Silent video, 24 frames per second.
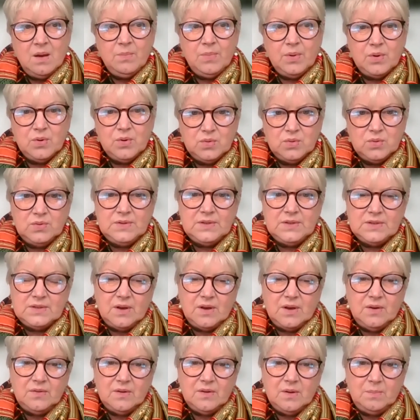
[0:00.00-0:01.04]
but
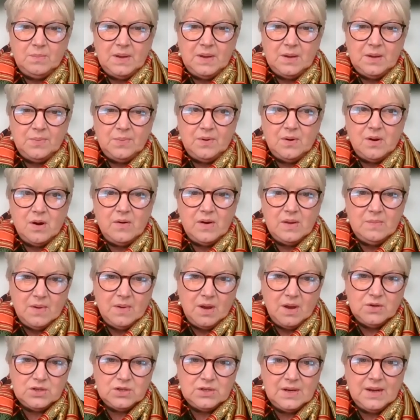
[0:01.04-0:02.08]
also that people are
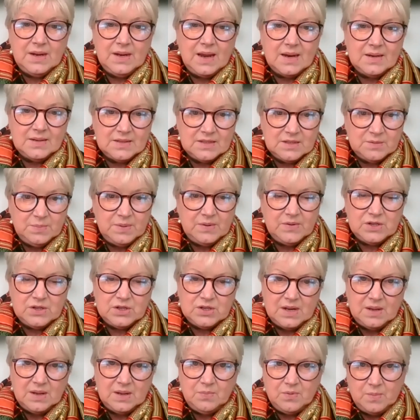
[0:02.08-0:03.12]
emotionally and
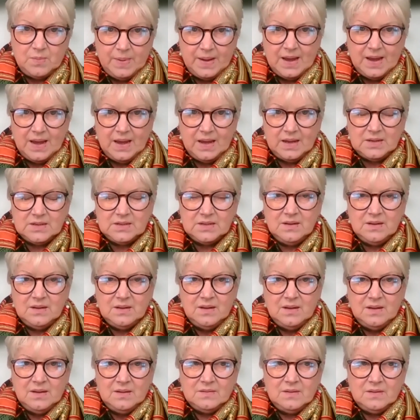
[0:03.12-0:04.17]
spiritually prepared,
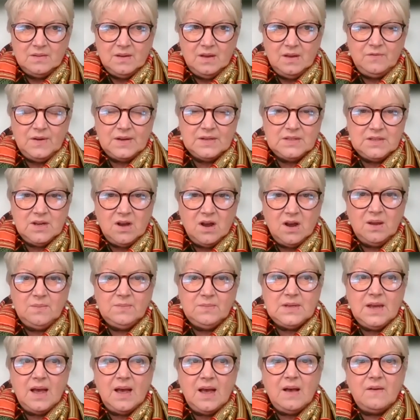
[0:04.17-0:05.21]
that they've had time
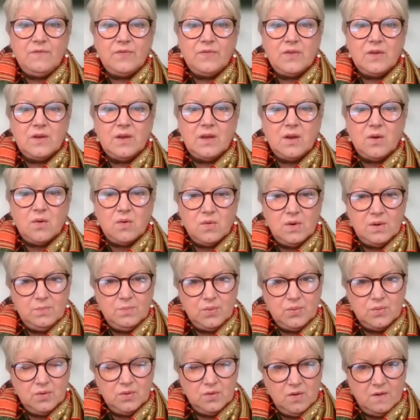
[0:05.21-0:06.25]
to have the
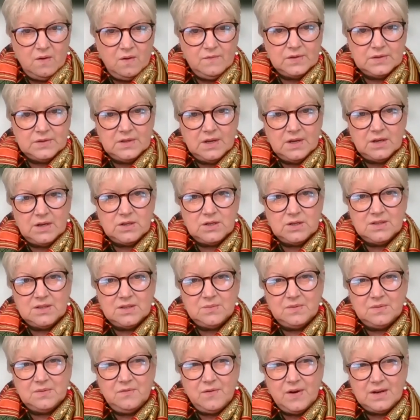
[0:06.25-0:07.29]
all-important conversations
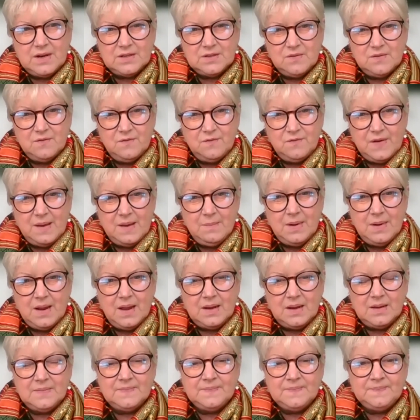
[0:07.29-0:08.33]
with friends and
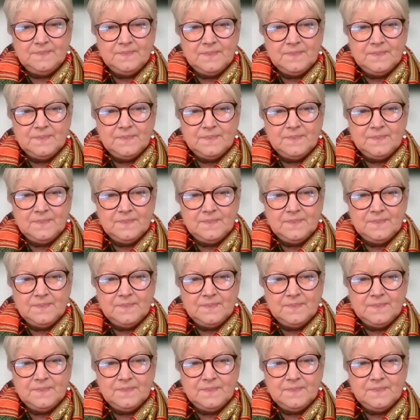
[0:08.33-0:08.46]
family,